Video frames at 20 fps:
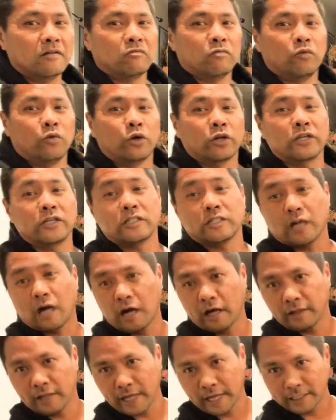Rookie's
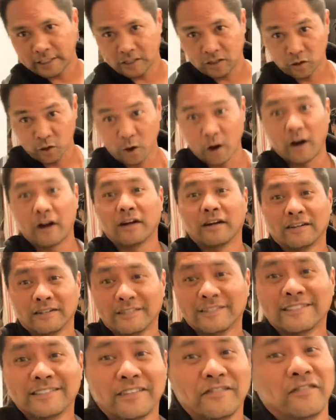online store.
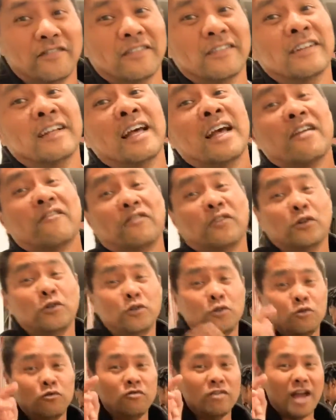If you
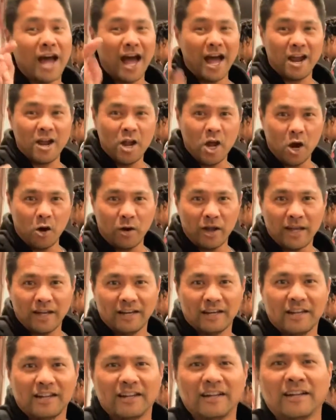do not know
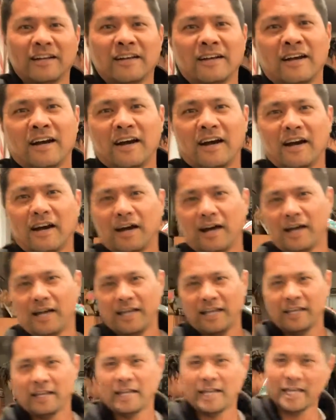it,
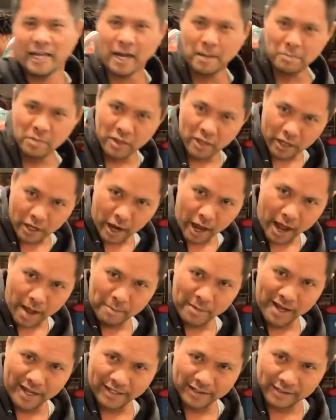hit up in the
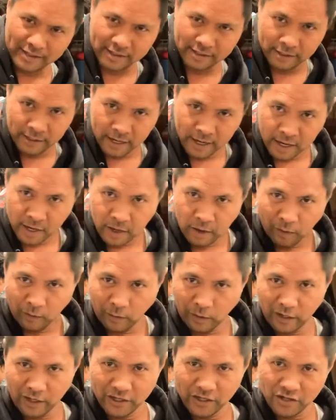comments.
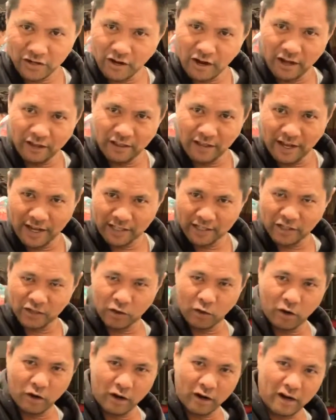What is your online
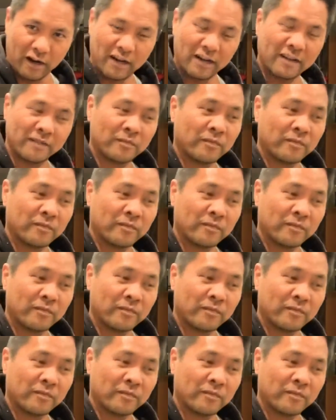store?